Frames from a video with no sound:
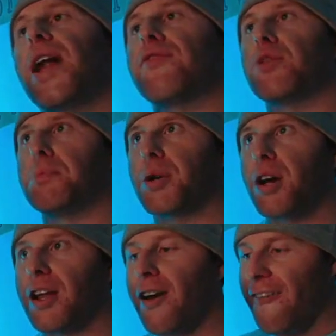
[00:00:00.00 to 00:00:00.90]
have to put
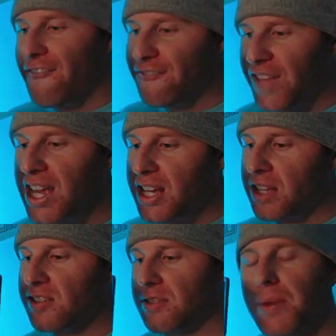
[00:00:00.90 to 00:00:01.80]
on a fake
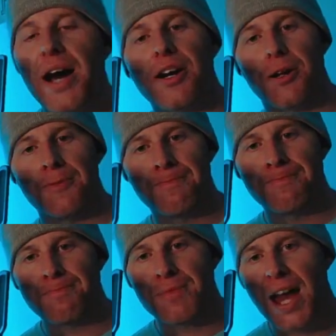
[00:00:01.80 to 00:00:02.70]
smile
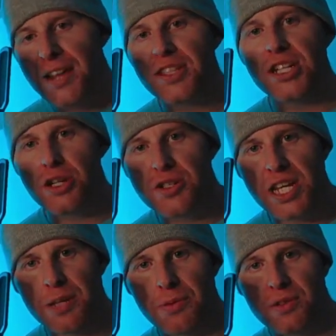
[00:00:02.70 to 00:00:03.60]
at the dinner
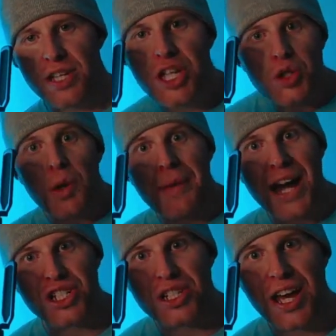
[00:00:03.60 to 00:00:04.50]
table. Can you
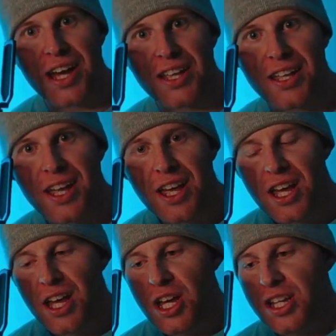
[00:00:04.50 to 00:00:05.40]
imagine that?
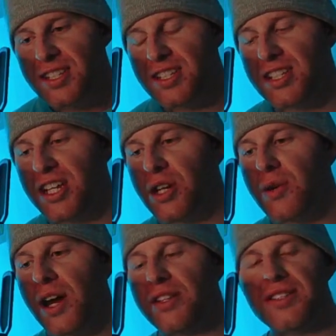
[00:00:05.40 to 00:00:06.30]
Sitting
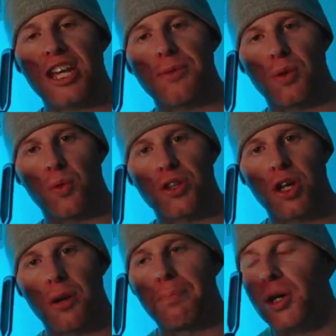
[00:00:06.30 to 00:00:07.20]
around the table with
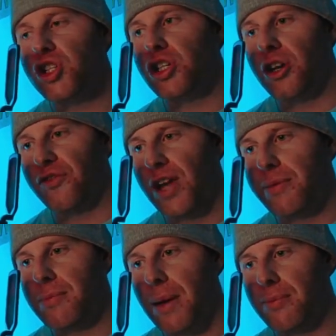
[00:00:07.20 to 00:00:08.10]
a bunch of your
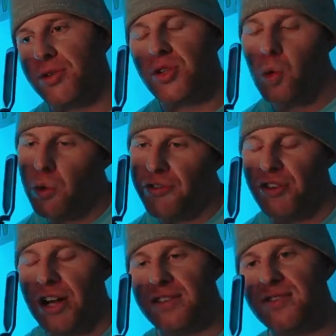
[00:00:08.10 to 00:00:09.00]
family members or
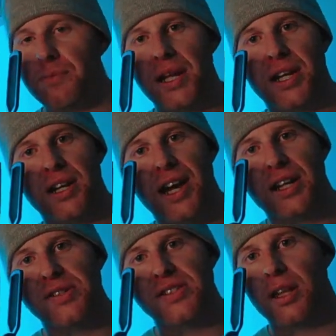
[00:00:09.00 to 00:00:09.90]
friends, depending on how
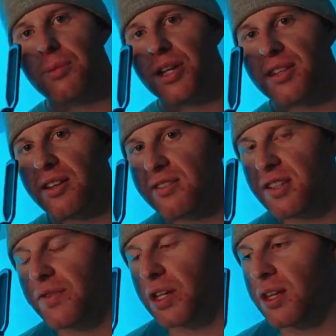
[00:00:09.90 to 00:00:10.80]
you celebrate
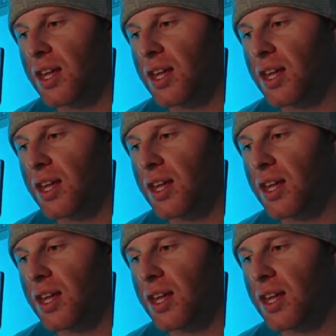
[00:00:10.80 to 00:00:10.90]
Thanksgiving,